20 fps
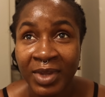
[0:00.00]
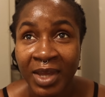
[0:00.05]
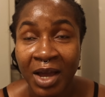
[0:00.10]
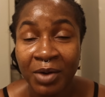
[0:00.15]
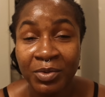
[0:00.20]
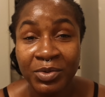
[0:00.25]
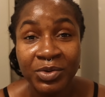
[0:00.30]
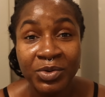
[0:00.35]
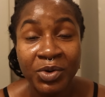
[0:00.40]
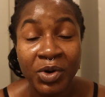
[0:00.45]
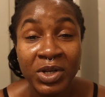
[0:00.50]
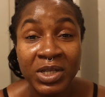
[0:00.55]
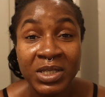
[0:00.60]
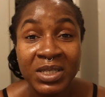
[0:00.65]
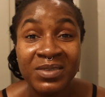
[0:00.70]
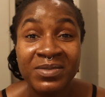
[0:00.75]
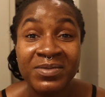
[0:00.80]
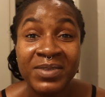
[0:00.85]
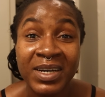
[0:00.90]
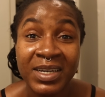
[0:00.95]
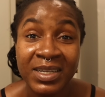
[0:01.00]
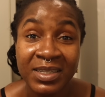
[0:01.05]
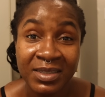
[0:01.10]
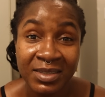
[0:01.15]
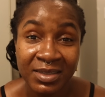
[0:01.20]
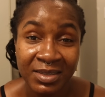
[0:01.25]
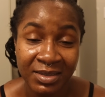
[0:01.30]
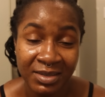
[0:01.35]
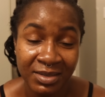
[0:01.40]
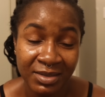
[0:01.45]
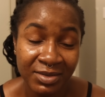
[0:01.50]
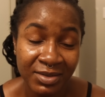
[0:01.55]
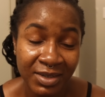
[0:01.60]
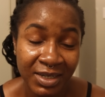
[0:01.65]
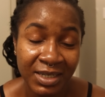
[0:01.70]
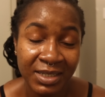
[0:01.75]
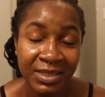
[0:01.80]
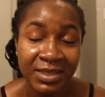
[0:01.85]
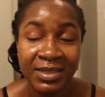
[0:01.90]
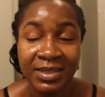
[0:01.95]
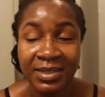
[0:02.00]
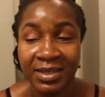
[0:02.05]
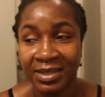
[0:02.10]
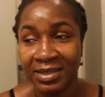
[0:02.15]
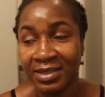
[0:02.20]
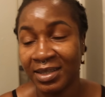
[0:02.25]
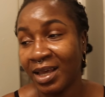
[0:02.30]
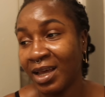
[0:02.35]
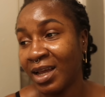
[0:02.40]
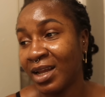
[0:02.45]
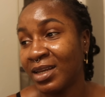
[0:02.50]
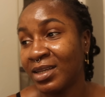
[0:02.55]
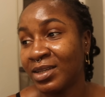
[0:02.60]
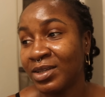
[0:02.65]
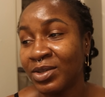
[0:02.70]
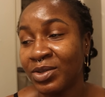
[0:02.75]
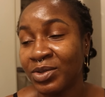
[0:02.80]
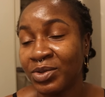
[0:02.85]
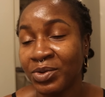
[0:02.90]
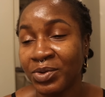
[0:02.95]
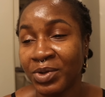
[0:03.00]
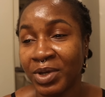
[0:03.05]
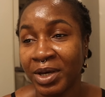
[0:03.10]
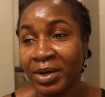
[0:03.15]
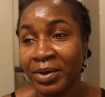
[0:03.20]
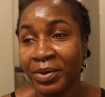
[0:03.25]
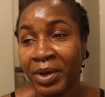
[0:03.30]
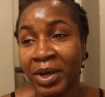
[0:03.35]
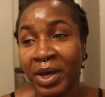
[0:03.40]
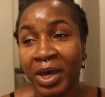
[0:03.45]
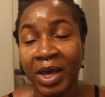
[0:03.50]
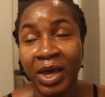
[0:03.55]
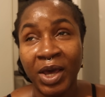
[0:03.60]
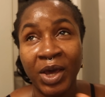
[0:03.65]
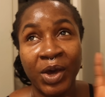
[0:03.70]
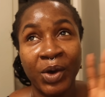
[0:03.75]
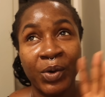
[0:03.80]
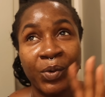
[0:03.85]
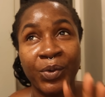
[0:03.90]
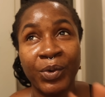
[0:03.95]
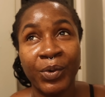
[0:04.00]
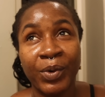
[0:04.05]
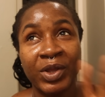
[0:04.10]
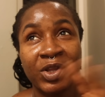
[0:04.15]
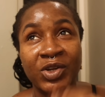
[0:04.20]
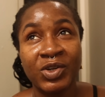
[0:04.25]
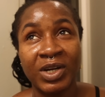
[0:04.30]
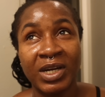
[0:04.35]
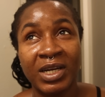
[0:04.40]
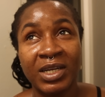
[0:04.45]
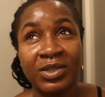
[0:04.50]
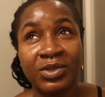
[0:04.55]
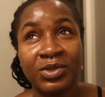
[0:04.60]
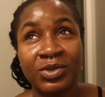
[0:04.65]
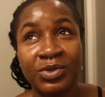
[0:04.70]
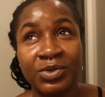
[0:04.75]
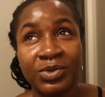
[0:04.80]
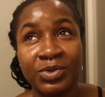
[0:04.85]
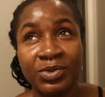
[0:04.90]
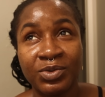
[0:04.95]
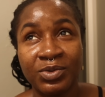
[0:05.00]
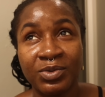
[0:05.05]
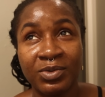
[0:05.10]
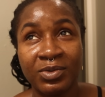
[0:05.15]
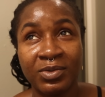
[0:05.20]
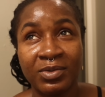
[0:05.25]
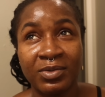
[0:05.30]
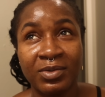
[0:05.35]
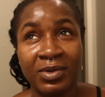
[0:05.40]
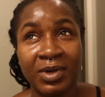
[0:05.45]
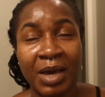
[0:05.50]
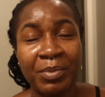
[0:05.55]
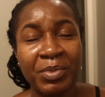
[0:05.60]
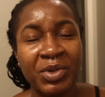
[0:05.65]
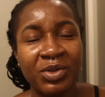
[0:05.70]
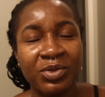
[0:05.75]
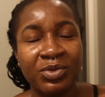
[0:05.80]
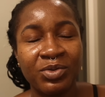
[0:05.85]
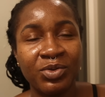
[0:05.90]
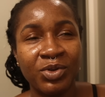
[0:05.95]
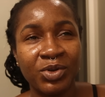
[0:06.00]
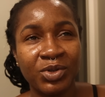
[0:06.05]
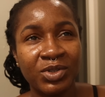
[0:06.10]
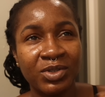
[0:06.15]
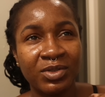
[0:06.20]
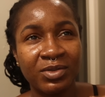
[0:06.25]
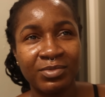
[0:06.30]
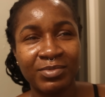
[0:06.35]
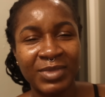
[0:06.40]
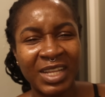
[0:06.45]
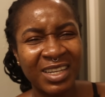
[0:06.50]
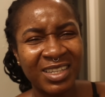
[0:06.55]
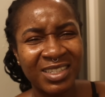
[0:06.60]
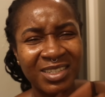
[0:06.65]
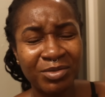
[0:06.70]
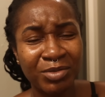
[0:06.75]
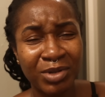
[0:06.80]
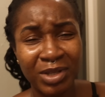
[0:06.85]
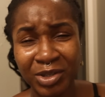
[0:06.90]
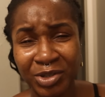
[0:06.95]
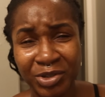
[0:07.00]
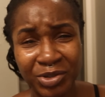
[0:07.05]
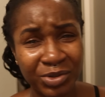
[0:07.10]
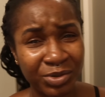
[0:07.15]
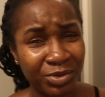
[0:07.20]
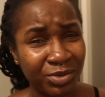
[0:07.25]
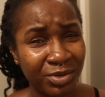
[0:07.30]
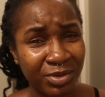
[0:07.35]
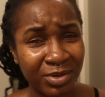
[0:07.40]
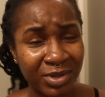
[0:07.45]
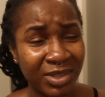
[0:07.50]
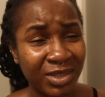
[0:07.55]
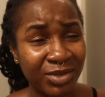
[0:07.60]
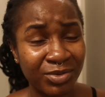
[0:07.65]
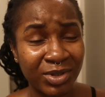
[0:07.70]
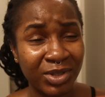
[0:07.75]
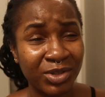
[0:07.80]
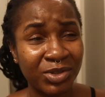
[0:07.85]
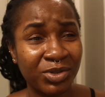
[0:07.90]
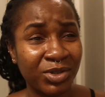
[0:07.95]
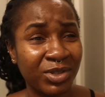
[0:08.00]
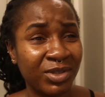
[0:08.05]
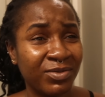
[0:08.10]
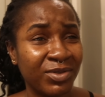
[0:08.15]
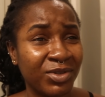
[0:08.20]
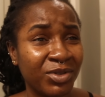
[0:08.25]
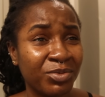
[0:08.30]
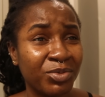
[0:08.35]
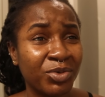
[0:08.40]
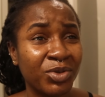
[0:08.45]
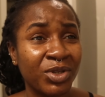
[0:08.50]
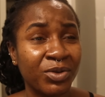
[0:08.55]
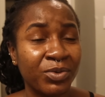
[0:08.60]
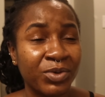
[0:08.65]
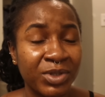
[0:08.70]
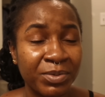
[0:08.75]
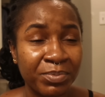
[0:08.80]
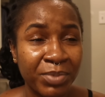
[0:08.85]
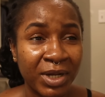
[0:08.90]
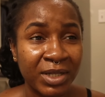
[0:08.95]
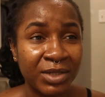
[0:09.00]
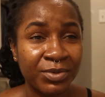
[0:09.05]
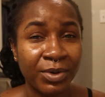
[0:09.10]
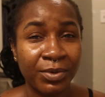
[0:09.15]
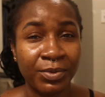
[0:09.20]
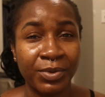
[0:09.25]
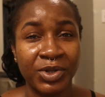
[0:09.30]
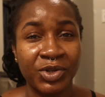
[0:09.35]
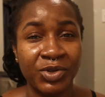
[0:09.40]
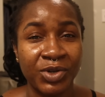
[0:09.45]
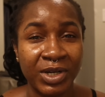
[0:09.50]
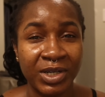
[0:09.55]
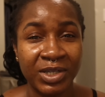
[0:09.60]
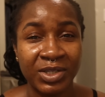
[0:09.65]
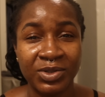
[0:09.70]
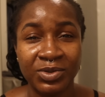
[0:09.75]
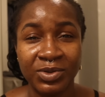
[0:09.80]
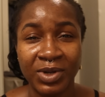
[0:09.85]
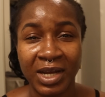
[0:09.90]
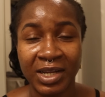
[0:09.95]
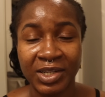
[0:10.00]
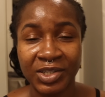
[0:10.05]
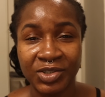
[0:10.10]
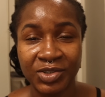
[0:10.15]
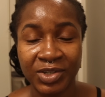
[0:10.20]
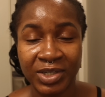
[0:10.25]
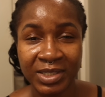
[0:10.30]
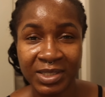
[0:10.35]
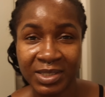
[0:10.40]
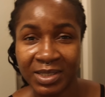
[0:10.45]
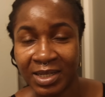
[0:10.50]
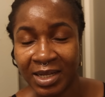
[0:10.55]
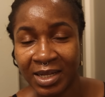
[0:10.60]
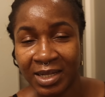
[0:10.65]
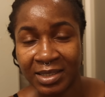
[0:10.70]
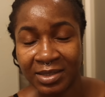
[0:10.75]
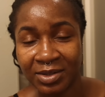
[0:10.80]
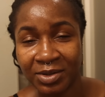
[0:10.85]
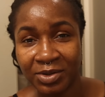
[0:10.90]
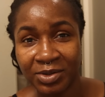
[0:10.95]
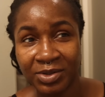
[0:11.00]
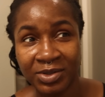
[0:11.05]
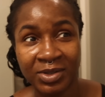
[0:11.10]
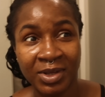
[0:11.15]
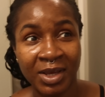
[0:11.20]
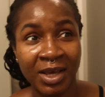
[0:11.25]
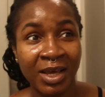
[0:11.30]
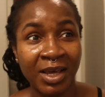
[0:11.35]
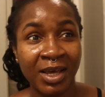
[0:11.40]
I wouldn't call it a fight, right? Exactly. So yeah, we were trying to, I mean, not, it didn't really show in the video, but there was a part where we were trying to address that because